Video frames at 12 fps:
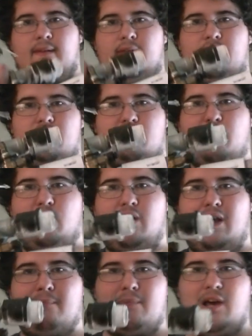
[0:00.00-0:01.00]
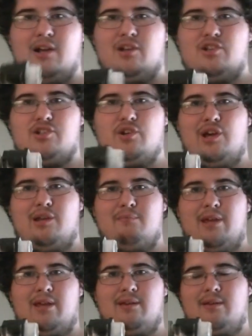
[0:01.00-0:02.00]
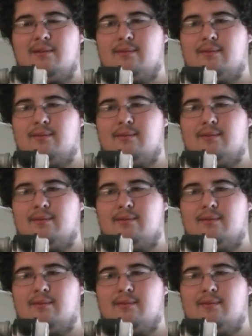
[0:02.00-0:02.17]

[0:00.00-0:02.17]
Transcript: This part I'm not going to show you how to make.